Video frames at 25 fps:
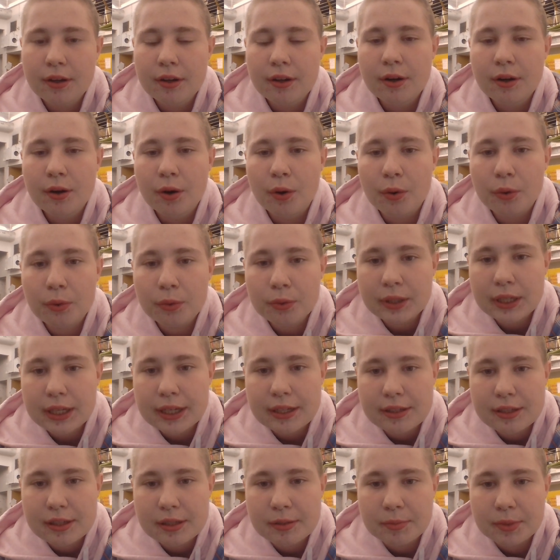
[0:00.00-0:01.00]
Holding
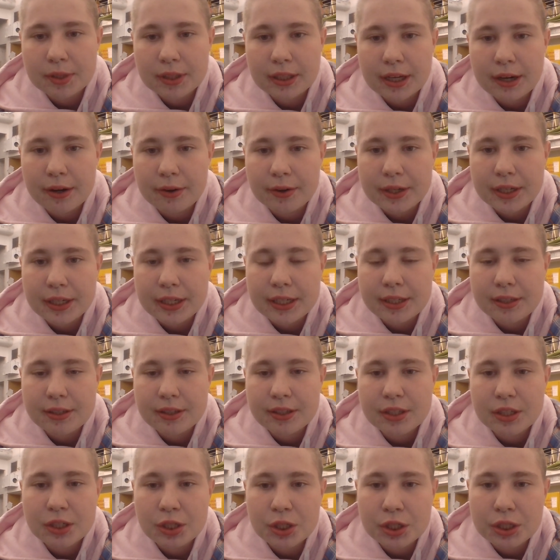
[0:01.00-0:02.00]
similarities
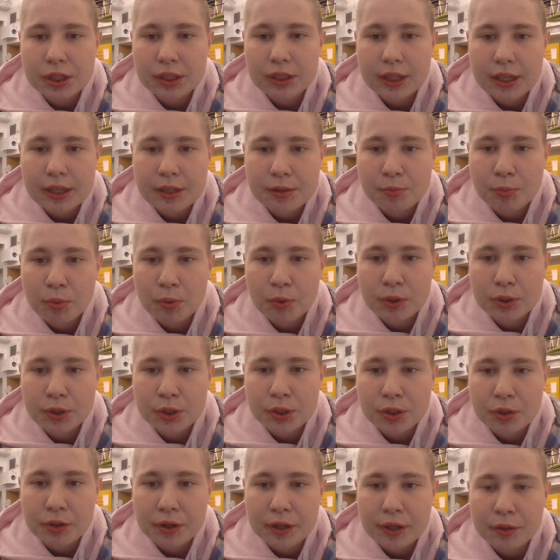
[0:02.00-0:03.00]
to Chile's
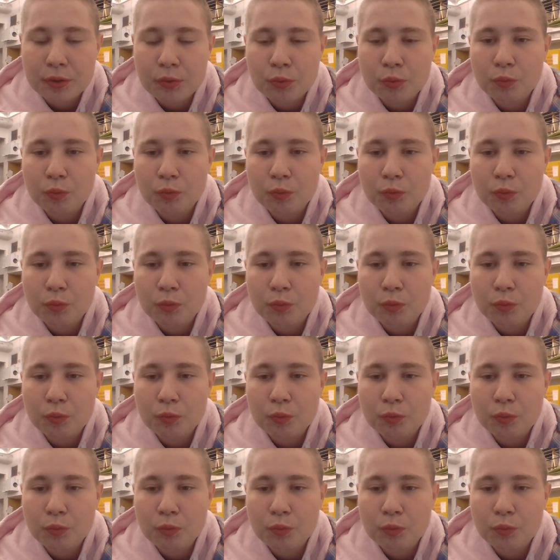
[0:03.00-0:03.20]
portrait,